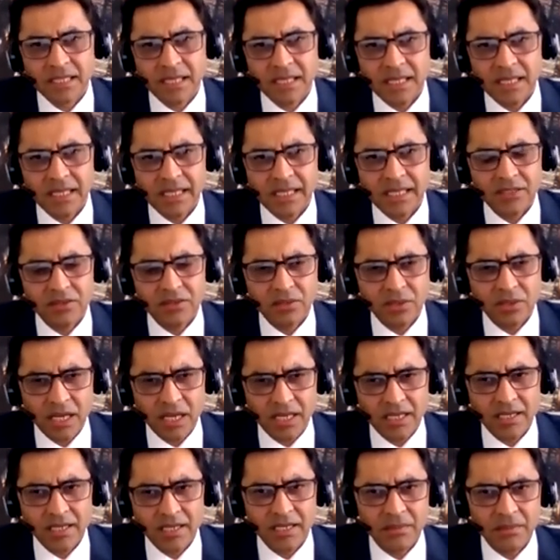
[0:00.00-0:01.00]
I like to
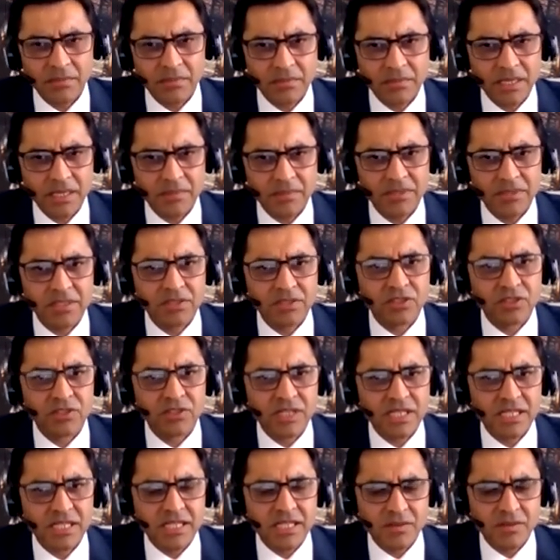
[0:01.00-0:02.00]
highlight maybe the
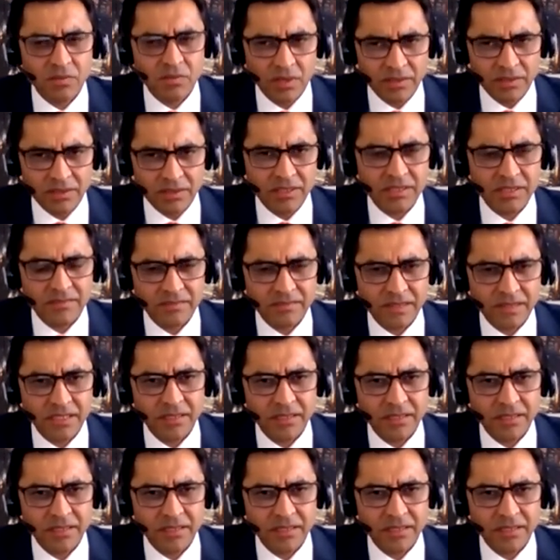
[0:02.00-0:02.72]
3 key ones.